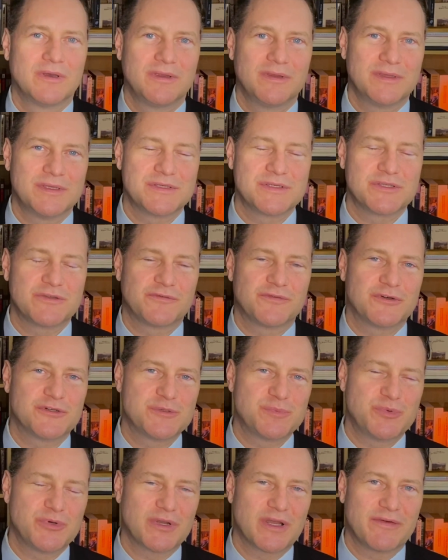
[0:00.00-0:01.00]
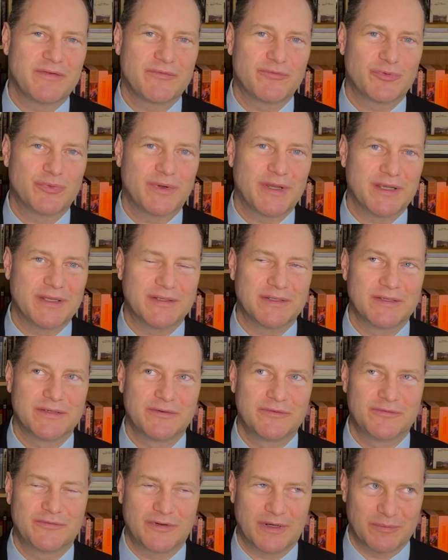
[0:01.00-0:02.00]
This is the first book I've ever read
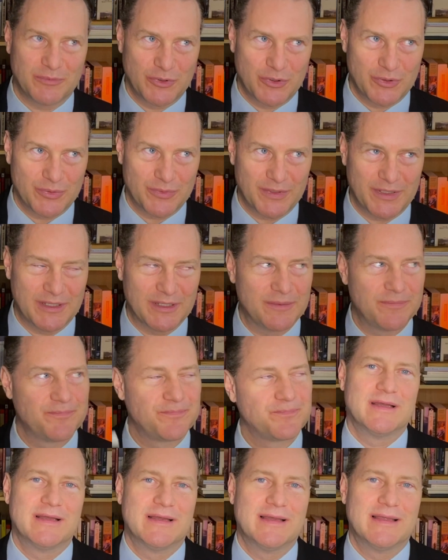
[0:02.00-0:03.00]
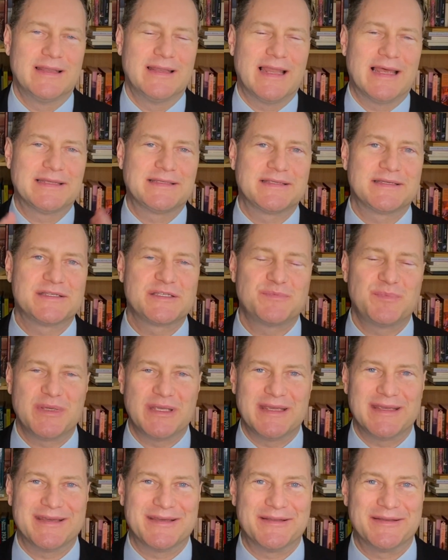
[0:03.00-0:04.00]
from Korea. Let us
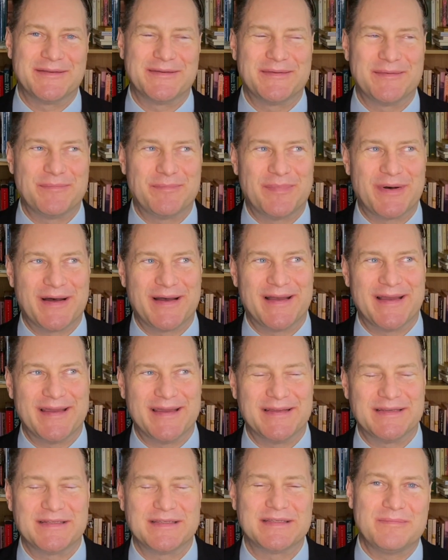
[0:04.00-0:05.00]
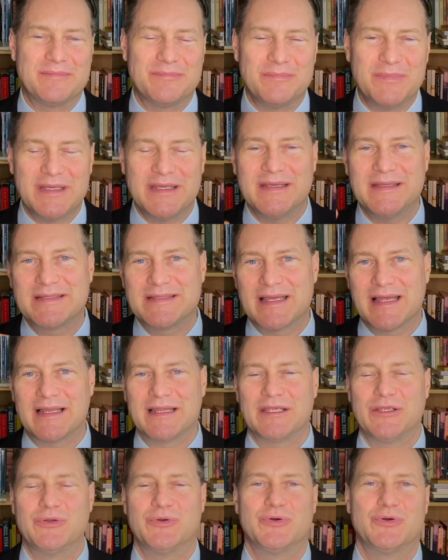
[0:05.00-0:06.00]
begin by me telling
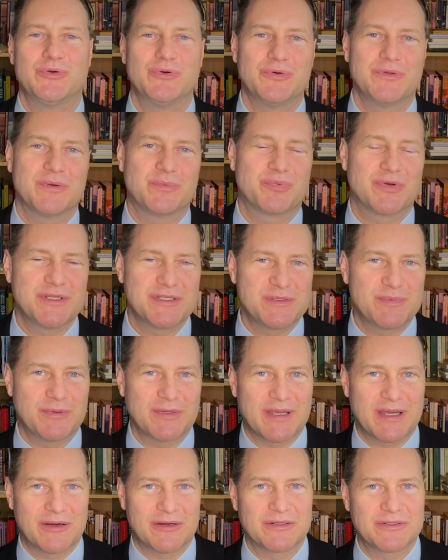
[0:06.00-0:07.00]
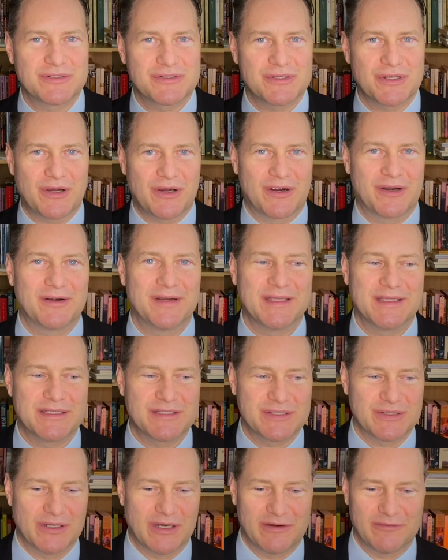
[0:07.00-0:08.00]
you who the principal characters are in
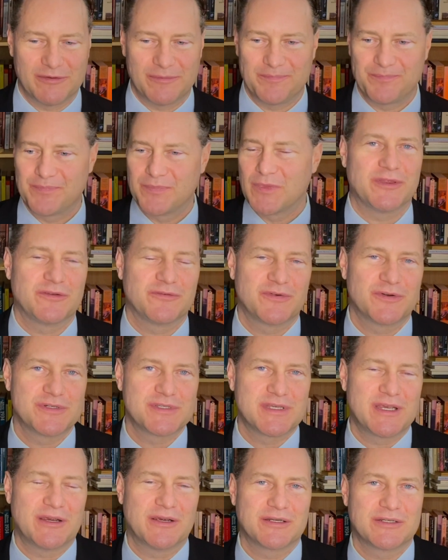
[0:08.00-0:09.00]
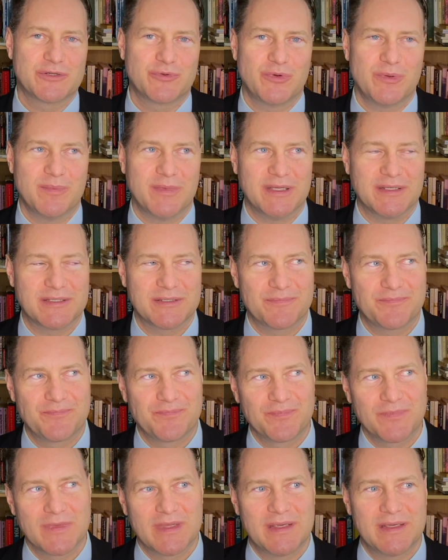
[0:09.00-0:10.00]
this novel. The first character we meet,
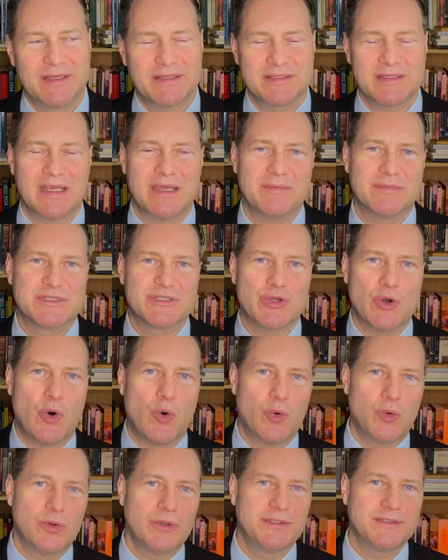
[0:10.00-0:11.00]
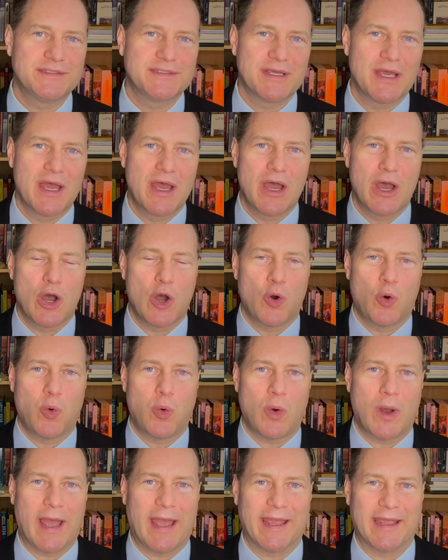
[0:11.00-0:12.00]
his name is Old
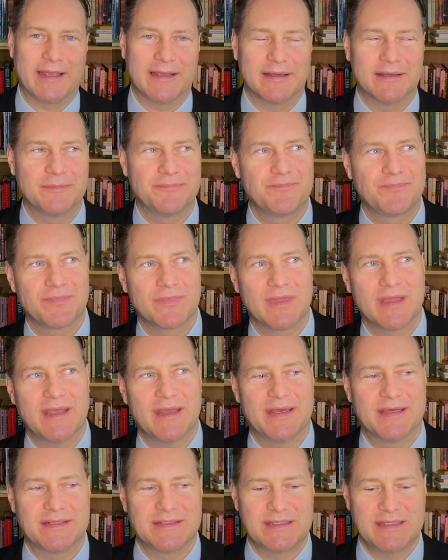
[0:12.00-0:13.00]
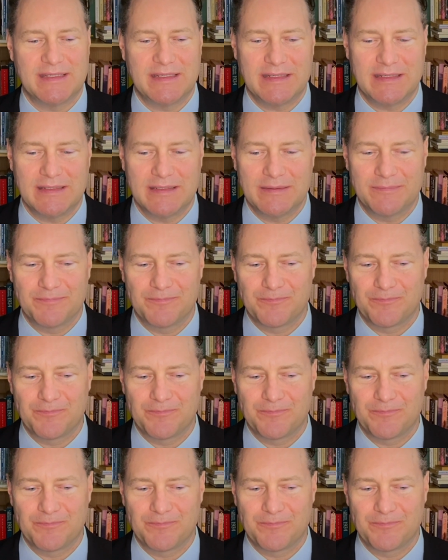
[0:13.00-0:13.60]
Hwang, and he